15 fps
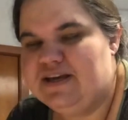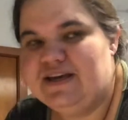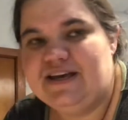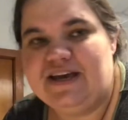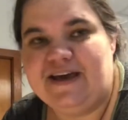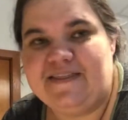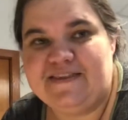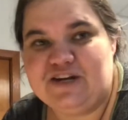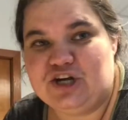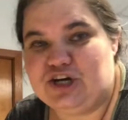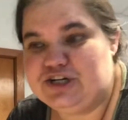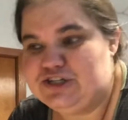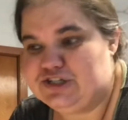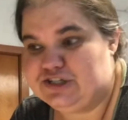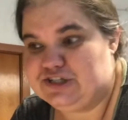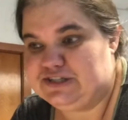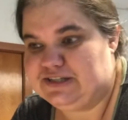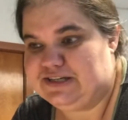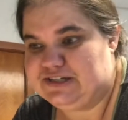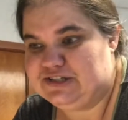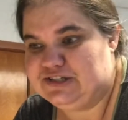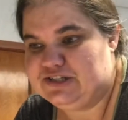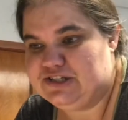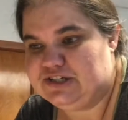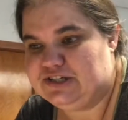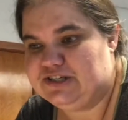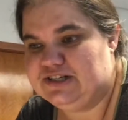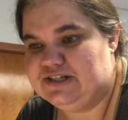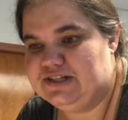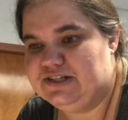and the non-dark letters
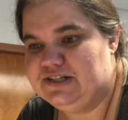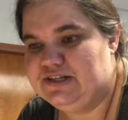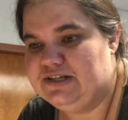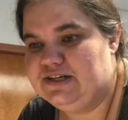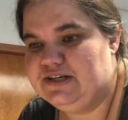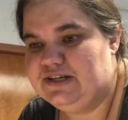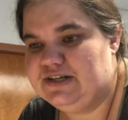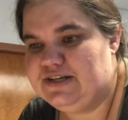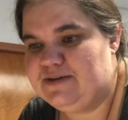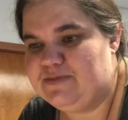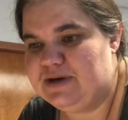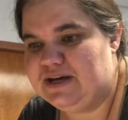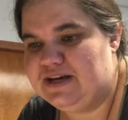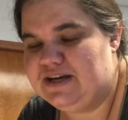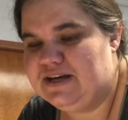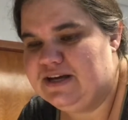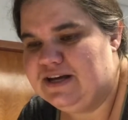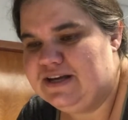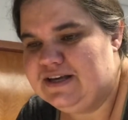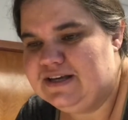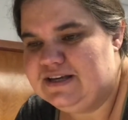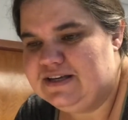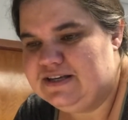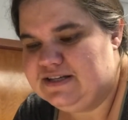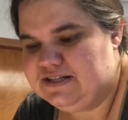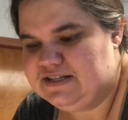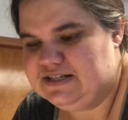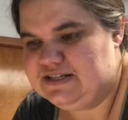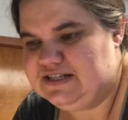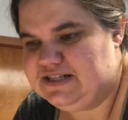are eBay.
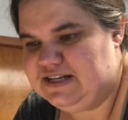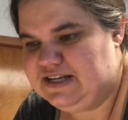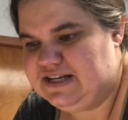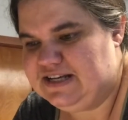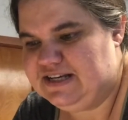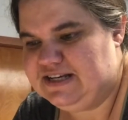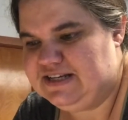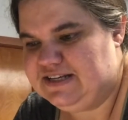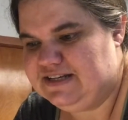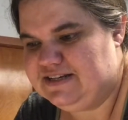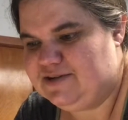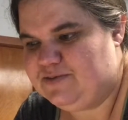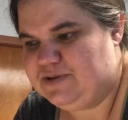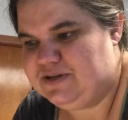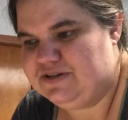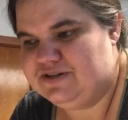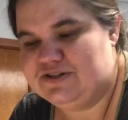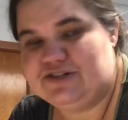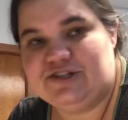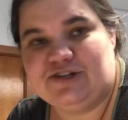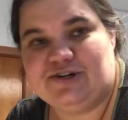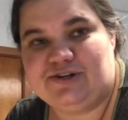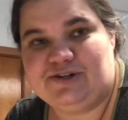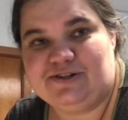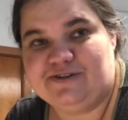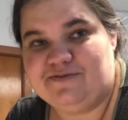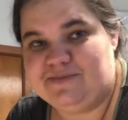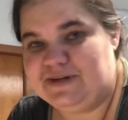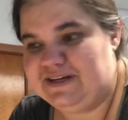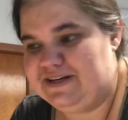Today, it appears that all of
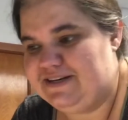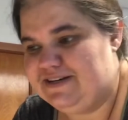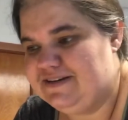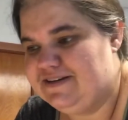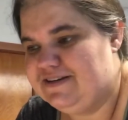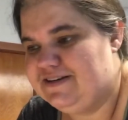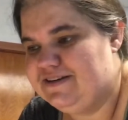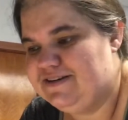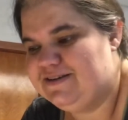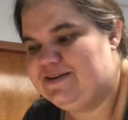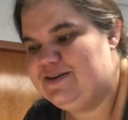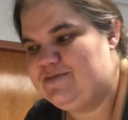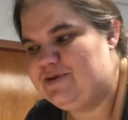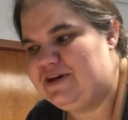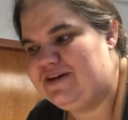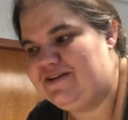my eBay